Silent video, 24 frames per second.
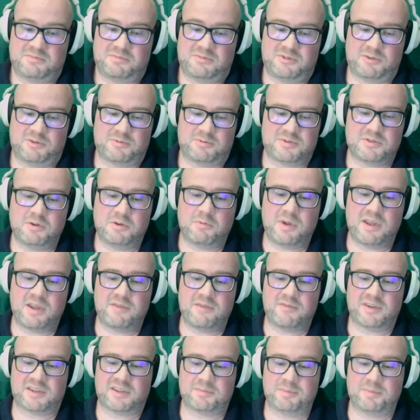There was no way of
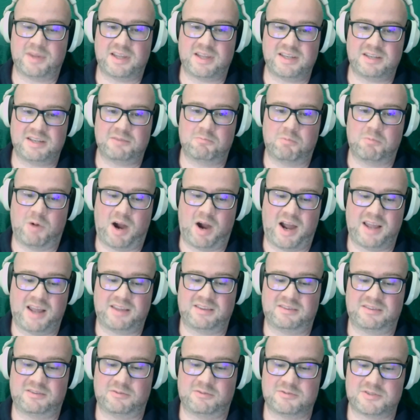explaining why
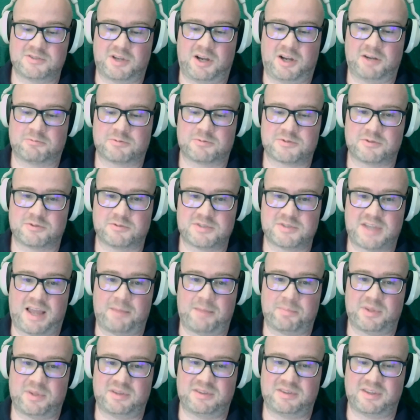those odd results
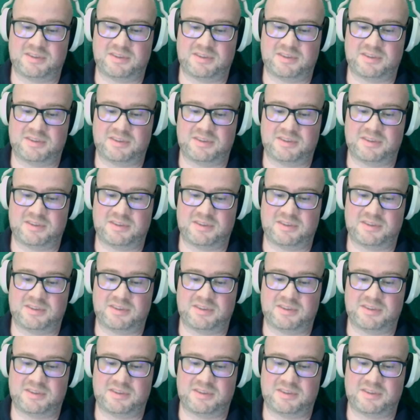happened.